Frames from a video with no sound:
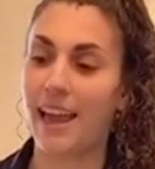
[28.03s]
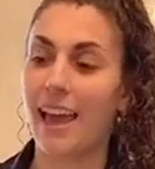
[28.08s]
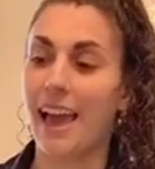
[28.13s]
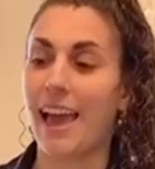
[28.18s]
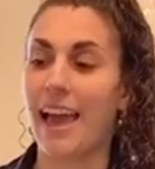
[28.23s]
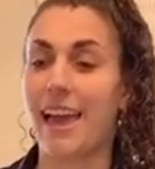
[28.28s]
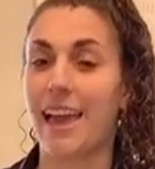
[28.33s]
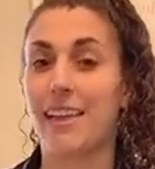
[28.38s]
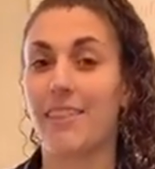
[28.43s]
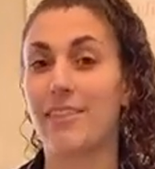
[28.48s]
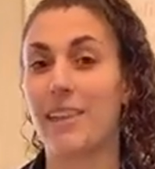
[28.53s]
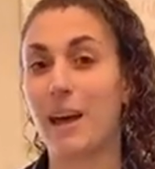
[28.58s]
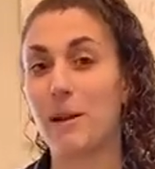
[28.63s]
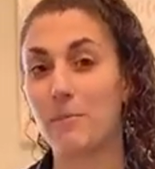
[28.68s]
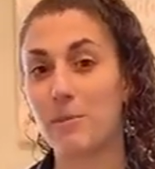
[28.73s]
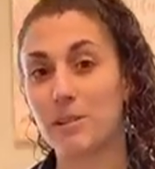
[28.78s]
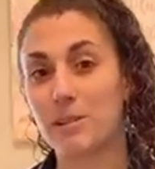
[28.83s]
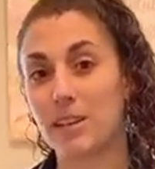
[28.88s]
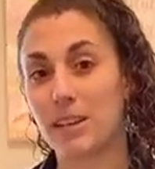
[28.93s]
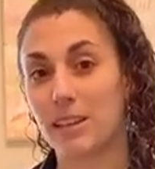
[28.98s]
And that
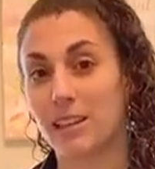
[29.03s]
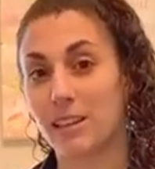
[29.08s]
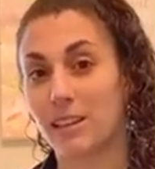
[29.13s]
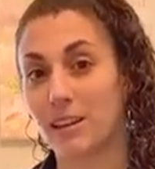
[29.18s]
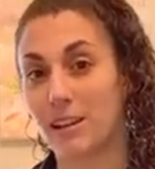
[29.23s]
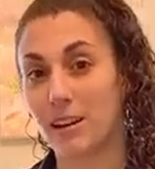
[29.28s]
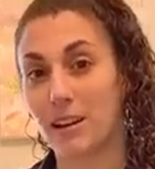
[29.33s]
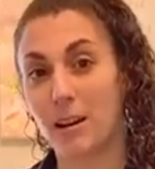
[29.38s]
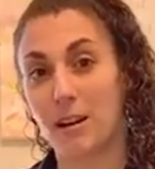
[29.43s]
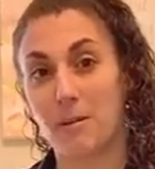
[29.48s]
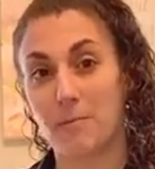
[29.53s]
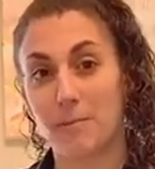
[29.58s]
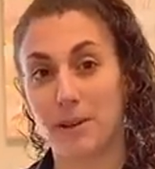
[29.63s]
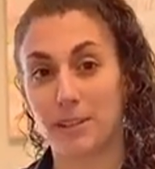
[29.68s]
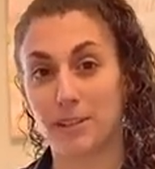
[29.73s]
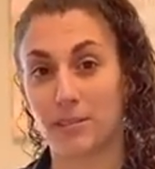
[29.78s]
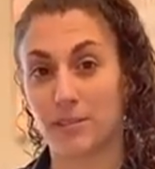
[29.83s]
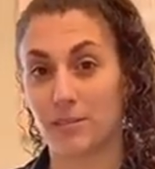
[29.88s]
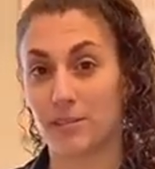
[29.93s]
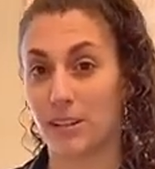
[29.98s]
particular
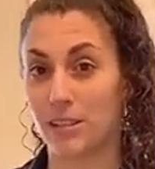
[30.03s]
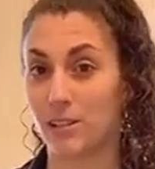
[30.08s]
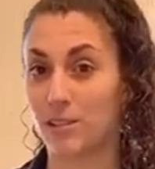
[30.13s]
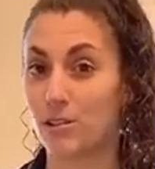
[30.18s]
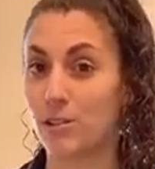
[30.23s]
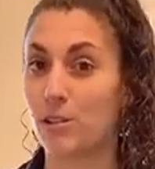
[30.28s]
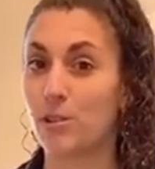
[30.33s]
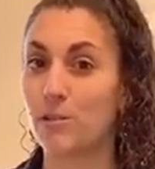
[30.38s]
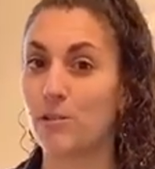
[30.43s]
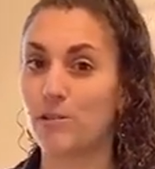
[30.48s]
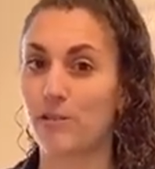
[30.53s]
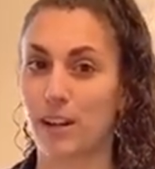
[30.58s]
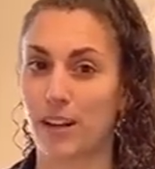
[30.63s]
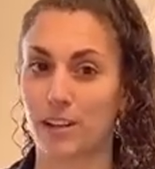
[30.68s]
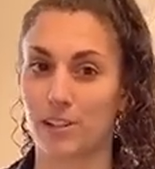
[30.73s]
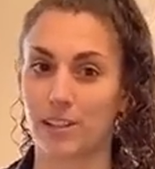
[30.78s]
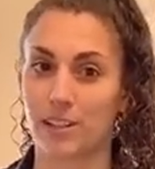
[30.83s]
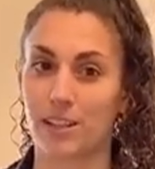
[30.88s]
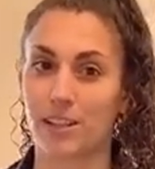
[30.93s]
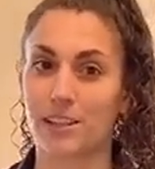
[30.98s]
muscle does two
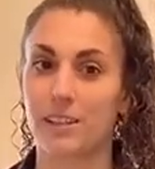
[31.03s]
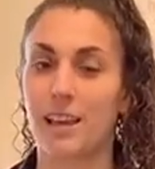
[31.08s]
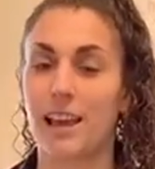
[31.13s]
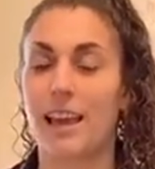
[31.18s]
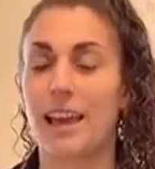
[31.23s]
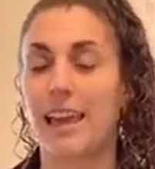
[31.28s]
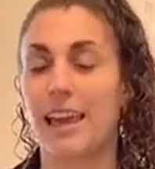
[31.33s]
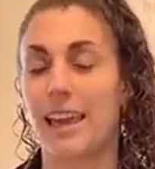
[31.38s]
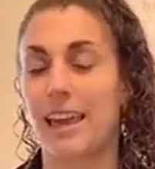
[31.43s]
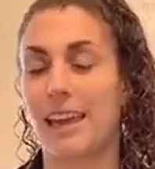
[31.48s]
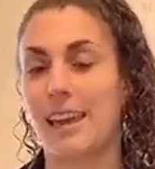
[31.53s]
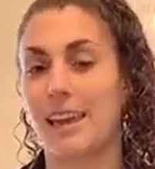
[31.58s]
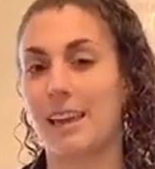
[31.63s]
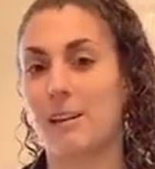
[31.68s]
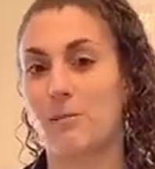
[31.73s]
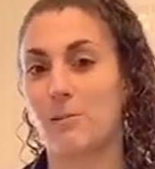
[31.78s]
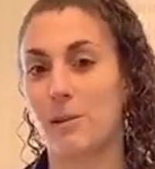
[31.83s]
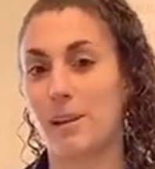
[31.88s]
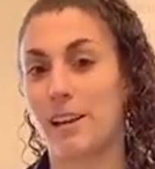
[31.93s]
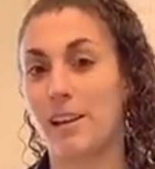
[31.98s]
functions. It
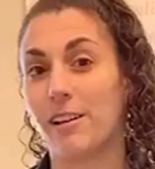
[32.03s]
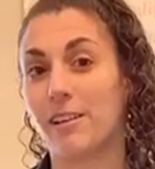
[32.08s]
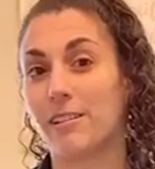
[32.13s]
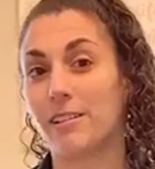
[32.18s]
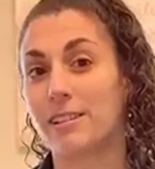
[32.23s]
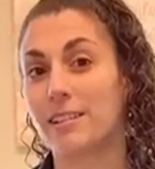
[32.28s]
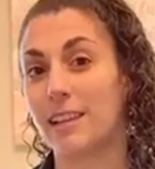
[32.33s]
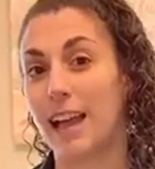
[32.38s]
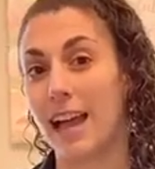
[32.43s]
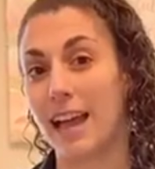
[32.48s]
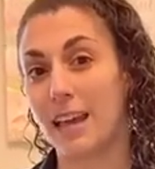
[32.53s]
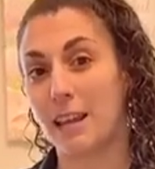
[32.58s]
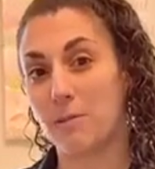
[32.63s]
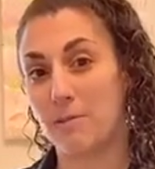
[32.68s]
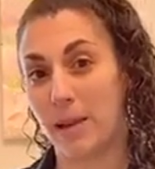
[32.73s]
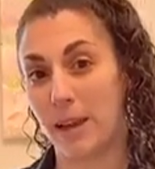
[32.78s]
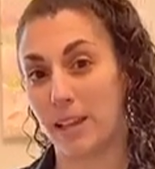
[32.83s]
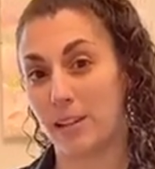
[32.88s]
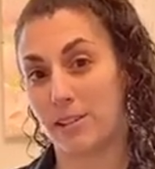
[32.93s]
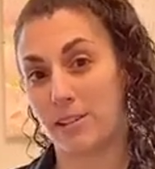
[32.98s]
will side
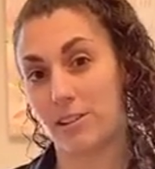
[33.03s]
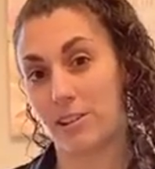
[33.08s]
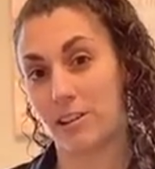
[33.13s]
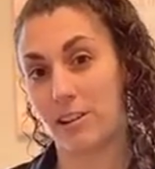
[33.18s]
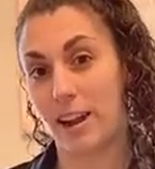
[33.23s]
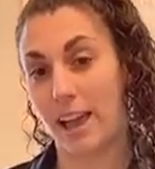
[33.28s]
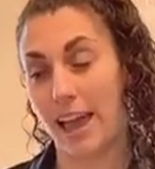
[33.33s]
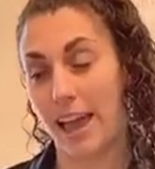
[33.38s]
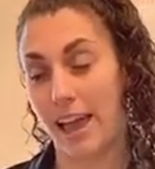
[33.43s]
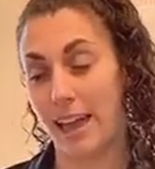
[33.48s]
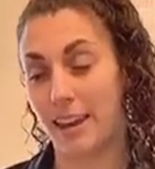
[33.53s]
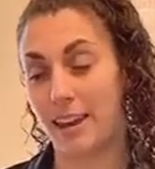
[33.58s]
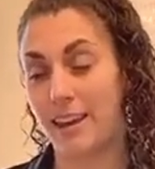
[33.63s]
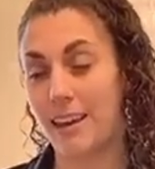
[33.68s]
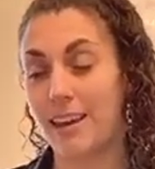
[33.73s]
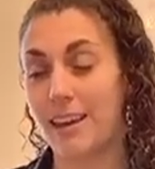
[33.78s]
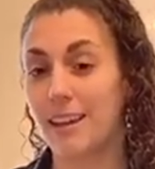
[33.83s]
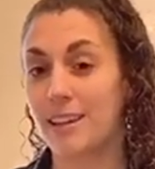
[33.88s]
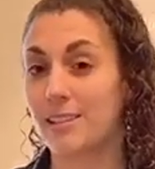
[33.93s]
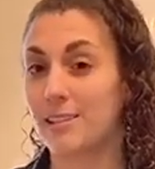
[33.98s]
bend your head
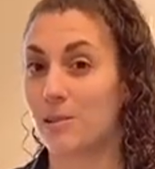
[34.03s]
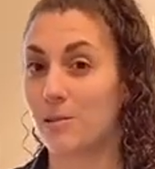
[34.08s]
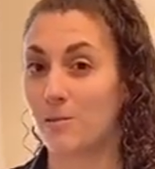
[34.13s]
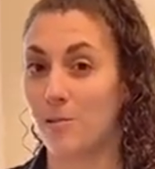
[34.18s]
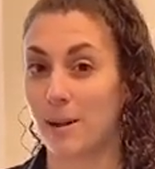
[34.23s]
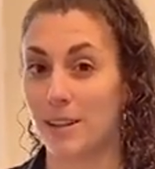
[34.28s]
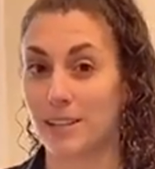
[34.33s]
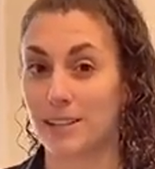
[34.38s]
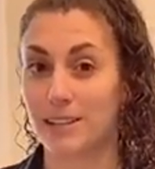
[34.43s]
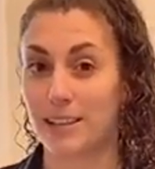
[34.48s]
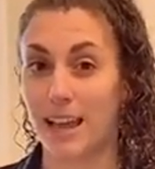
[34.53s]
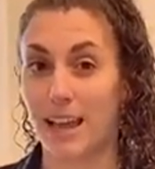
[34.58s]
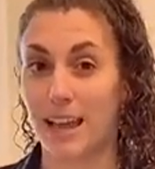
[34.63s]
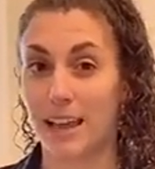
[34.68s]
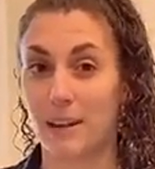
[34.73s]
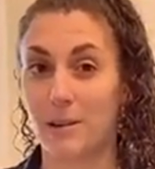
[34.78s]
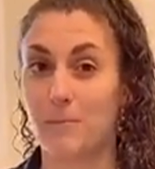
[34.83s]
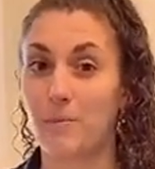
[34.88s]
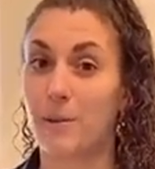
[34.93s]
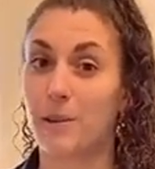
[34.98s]
to one side,
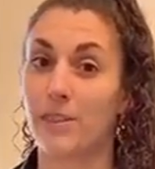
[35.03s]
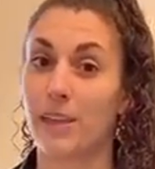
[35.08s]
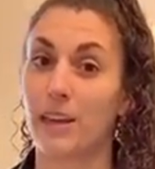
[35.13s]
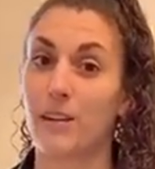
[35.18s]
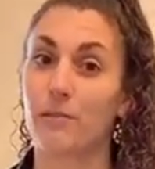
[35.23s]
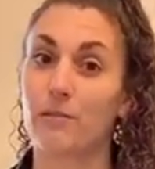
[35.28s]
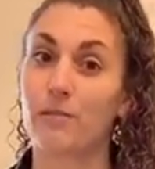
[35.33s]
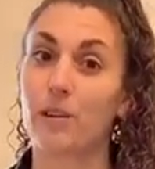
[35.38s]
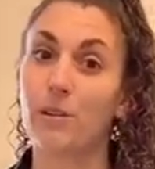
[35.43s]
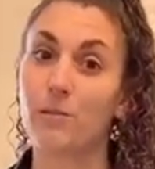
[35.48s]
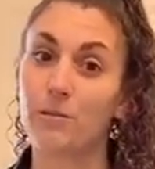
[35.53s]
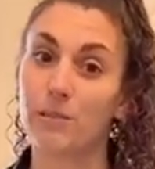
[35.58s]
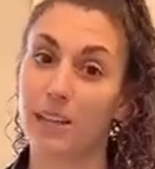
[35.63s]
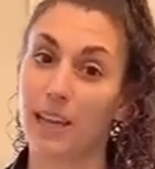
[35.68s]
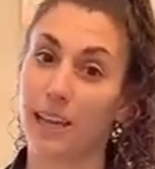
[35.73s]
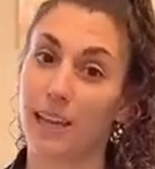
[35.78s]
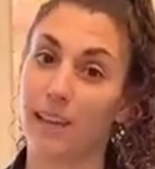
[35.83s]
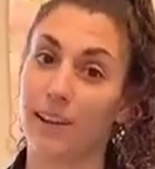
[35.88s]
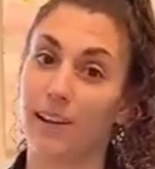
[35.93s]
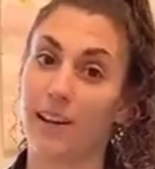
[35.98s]
but then
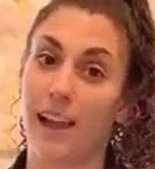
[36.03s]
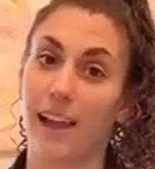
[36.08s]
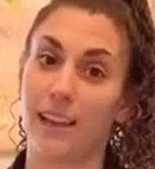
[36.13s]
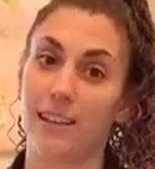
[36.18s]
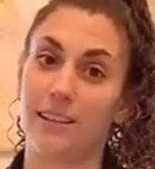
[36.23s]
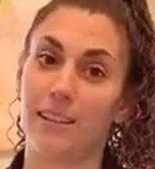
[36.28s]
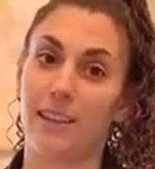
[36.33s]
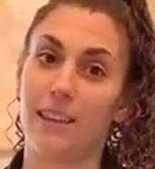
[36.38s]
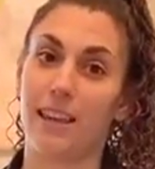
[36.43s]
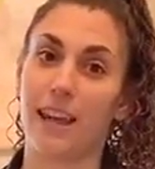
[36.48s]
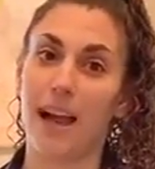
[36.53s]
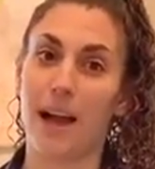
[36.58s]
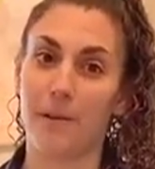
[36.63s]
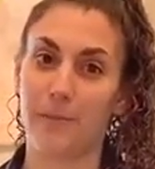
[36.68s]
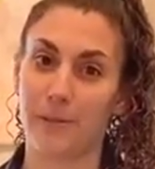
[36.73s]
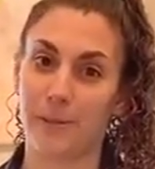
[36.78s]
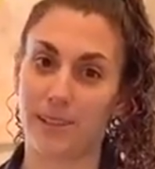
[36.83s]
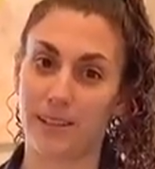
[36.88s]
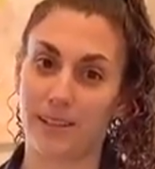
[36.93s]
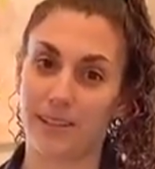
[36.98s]
rotate your head to the
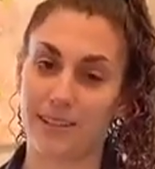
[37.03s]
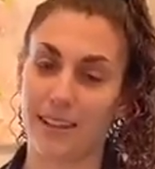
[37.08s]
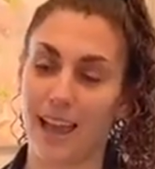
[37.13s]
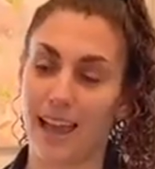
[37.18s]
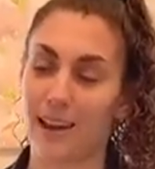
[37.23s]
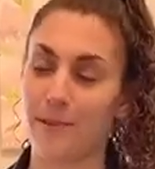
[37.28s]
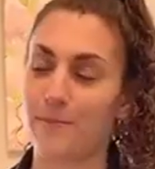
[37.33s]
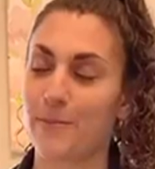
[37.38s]
opposite side.